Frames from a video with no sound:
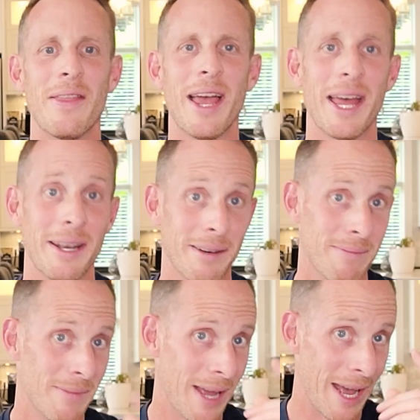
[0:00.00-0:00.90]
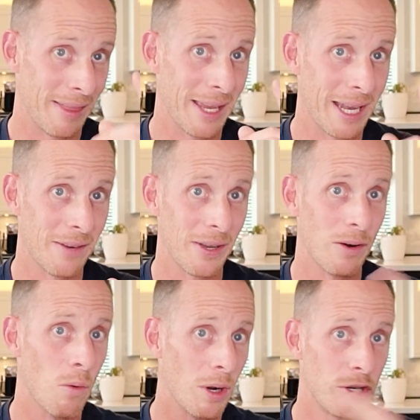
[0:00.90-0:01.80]
then at the end of
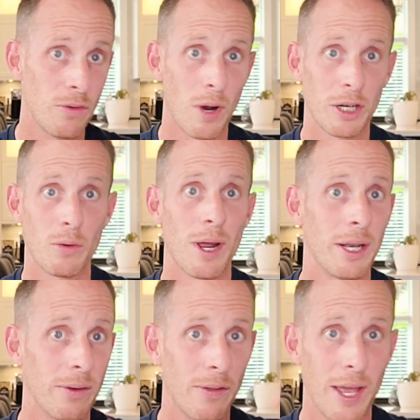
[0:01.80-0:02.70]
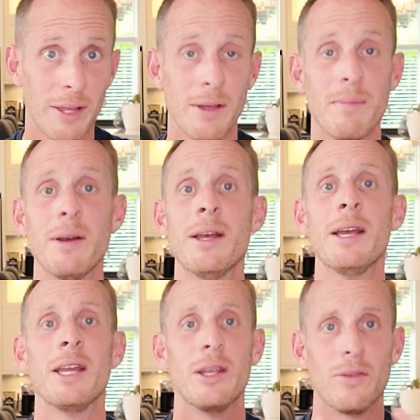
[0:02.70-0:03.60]
it, once you've walked away and you've thanked them,
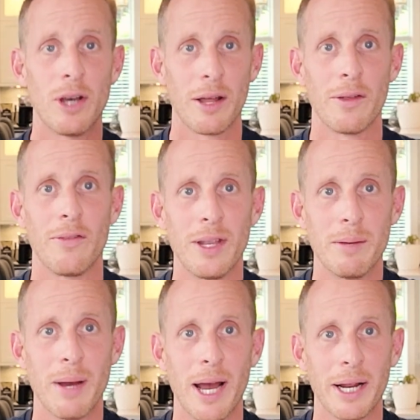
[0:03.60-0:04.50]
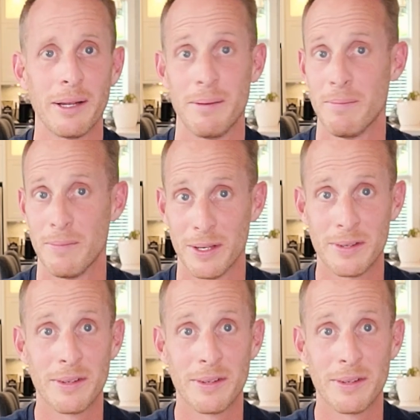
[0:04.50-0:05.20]
you've got the feedback, this is